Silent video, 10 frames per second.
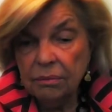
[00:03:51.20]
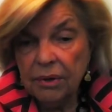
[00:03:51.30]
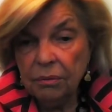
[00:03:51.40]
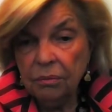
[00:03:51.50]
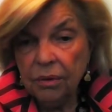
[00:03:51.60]

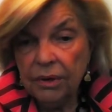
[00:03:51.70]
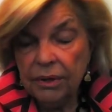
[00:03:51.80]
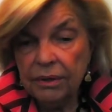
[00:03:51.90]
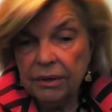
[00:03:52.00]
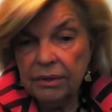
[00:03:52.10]
we
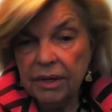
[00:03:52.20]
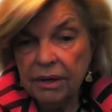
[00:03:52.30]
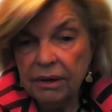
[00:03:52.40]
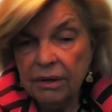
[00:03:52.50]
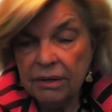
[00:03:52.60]
awarded the
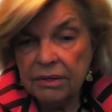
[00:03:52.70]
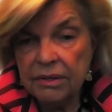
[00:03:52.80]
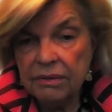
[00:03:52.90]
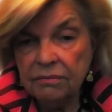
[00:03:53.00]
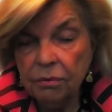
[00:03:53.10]

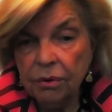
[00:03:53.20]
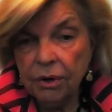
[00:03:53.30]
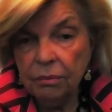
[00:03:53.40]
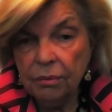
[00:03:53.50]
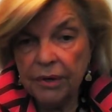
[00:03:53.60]
artist
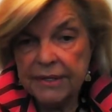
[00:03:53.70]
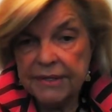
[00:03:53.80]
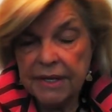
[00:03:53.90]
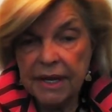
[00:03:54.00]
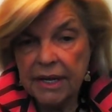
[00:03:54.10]
for
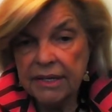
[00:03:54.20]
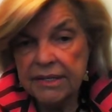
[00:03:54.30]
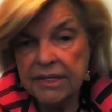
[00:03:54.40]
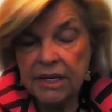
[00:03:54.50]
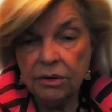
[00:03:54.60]
was a
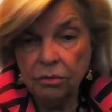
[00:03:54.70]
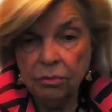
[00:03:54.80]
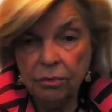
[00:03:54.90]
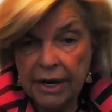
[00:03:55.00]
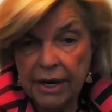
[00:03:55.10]
steel
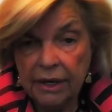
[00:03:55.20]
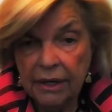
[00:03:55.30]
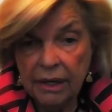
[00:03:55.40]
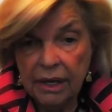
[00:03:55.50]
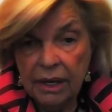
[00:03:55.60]
ring,
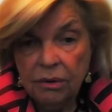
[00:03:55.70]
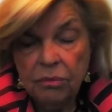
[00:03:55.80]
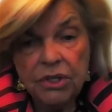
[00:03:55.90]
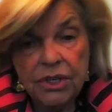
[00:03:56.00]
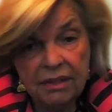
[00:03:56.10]

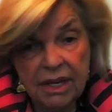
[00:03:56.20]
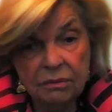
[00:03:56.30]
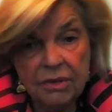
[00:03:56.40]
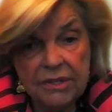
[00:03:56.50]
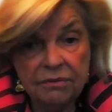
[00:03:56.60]
which I
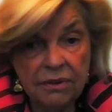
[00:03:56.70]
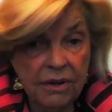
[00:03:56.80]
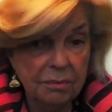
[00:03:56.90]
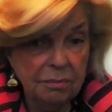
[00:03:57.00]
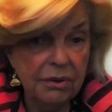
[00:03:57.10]
think was a
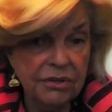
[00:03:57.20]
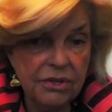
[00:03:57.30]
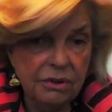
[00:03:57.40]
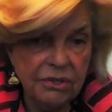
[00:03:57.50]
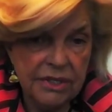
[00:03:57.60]
very
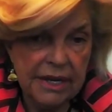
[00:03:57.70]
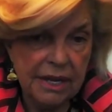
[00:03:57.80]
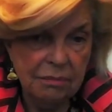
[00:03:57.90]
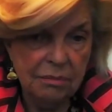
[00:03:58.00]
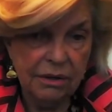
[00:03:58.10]
personal
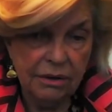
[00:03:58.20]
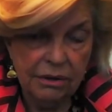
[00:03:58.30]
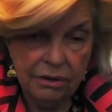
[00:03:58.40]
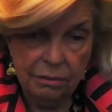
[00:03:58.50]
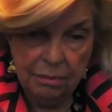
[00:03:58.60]
statement on
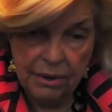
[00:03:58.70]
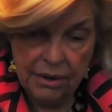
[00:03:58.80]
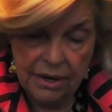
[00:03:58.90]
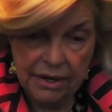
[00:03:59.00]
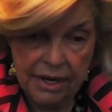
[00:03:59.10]
her
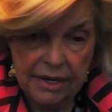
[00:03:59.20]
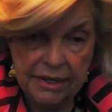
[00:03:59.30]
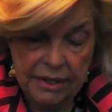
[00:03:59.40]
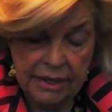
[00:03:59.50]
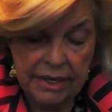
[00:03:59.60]
part. It